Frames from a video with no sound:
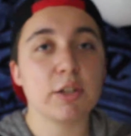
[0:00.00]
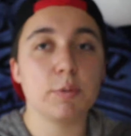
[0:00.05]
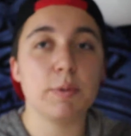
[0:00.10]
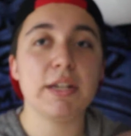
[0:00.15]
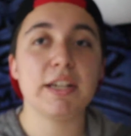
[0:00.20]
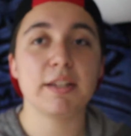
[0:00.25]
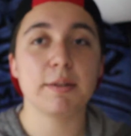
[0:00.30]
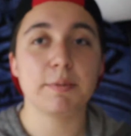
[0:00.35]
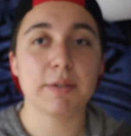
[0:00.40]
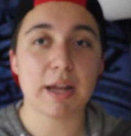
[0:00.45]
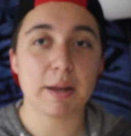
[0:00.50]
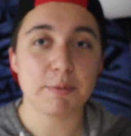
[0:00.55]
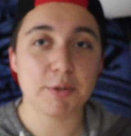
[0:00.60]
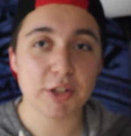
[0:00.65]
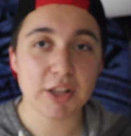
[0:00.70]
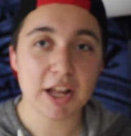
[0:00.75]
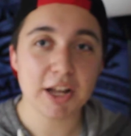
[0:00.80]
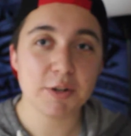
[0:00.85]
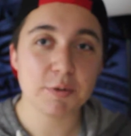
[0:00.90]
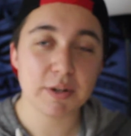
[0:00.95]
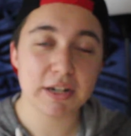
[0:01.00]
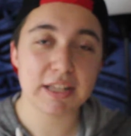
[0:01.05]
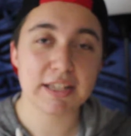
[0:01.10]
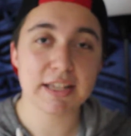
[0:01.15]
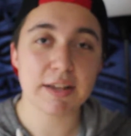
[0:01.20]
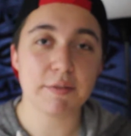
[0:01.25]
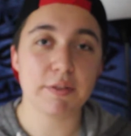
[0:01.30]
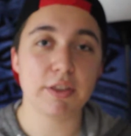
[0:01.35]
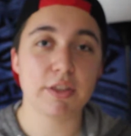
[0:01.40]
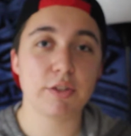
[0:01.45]
week sometime. July
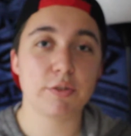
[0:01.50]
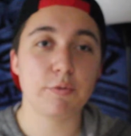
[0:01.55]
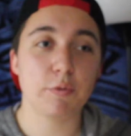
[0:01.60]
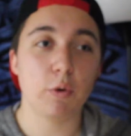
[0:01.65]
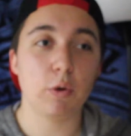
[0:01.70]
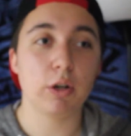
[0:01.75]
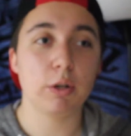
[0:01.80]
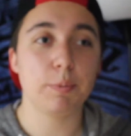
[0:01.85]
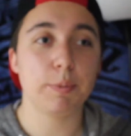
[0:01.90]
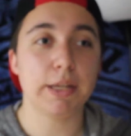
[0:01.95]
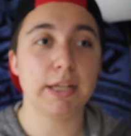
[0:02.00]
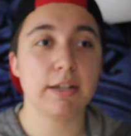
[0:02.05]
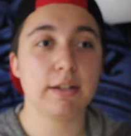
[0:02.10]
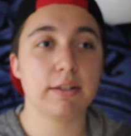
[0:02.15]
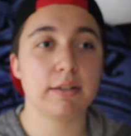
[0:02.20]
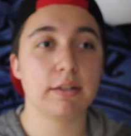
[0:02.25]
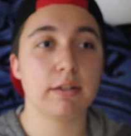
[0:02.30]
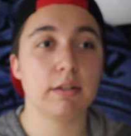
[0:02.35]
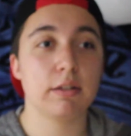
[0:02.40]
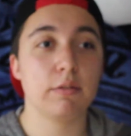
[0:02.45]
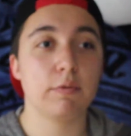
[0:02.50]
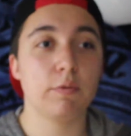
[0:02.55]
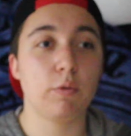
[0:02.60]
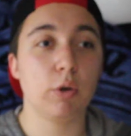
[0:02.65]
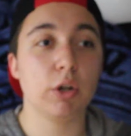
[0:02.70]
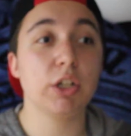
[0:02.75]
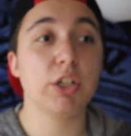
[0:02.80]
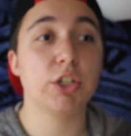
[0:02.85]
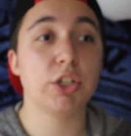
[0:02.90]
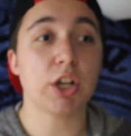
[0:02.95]
27th is 40 weeks,
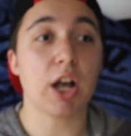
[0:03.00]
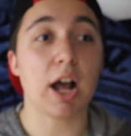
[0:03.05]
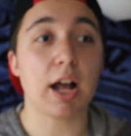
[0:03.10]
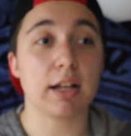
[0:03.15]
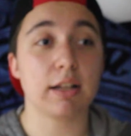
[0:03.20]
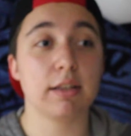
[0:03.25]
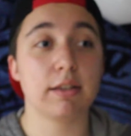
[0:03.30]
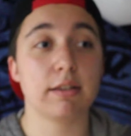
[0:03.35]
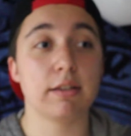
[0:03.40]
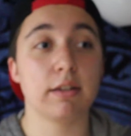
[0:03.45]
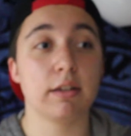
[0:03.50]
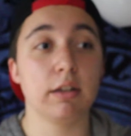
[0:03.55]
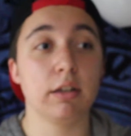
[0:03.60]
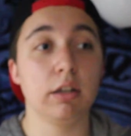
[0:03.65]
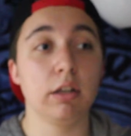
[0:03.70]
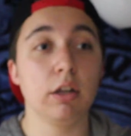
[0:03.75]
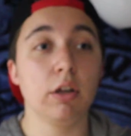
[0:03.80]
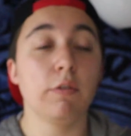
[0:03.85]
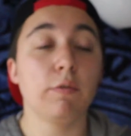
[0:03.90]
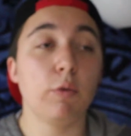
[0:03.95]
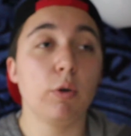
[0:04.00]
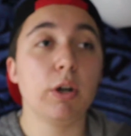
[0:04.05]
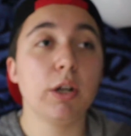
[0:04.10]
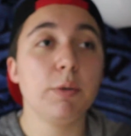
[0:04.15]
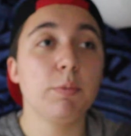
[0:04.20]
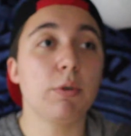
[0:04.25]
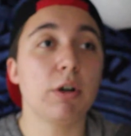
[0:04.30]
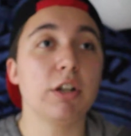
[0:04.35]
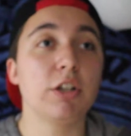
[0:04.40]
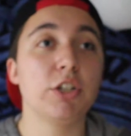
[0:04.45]
40 shots,
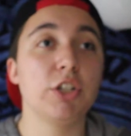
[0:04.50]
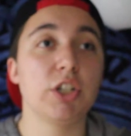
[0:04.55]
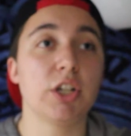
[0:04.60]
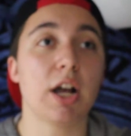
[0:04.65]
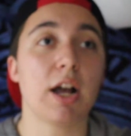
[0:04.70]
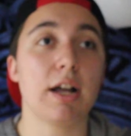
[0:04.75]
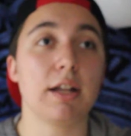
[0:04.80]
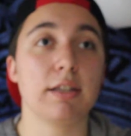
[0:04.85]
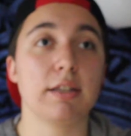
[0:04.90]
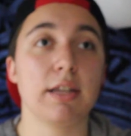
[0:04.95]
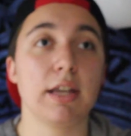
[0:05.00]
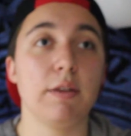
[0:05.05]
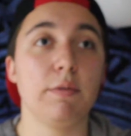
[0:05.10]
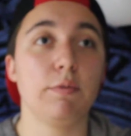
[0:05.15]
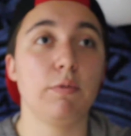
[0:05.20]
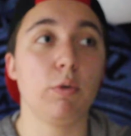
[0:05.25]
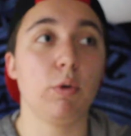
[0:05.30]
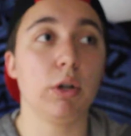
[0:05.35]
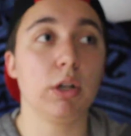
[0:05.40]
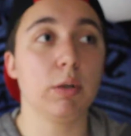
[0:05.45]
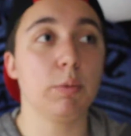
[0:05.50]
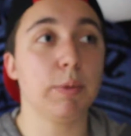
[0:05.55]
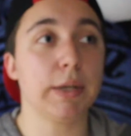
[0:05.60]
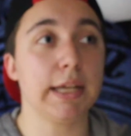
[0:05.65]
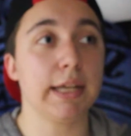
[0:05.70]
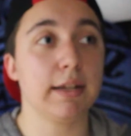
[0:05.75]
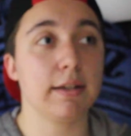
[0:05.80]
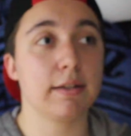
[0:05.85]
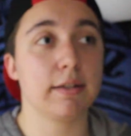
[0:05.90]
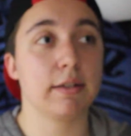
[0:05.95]
41 shots and 40
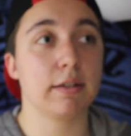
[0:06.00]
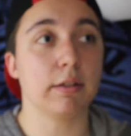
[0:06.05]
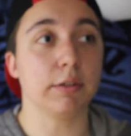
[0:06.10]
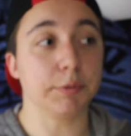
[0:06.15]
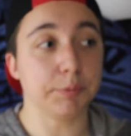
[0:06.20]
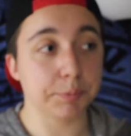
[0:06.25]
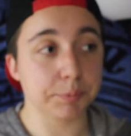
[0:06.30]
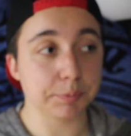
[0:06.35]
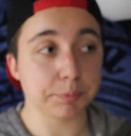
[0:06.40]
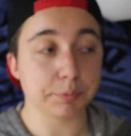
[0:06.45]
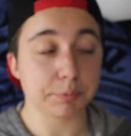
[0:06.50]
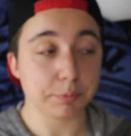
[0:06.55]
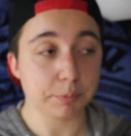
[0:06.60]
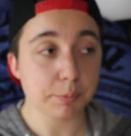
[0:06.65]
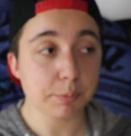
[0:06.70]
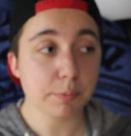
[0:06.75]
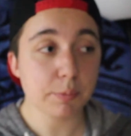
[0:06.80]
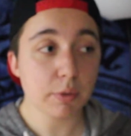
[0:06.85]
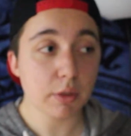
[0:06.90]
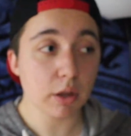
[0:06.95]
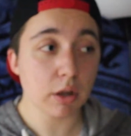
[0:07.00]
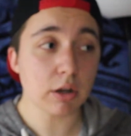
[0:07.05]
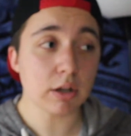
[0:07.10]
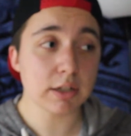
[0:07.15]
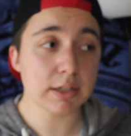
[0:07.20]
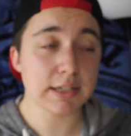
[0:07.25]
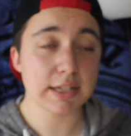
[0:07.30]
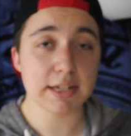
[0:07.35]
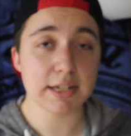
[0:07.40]
weeks on